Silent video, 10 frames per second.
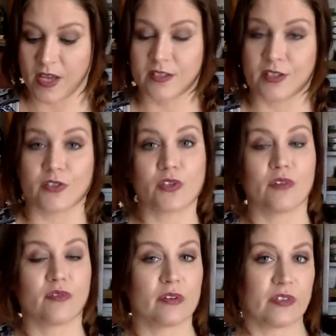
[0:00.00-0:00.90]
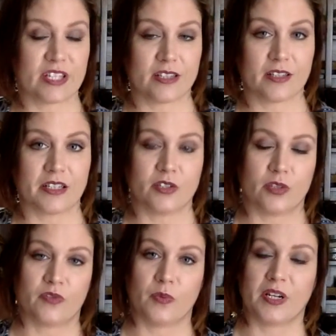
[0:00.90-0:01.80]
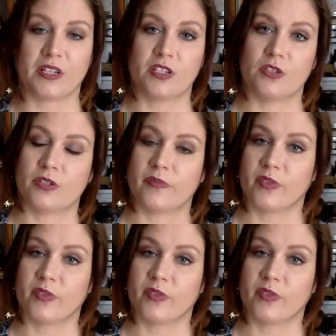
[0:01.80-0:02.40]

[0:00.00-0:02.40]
It's also good for fertility. So if you're wanting to do some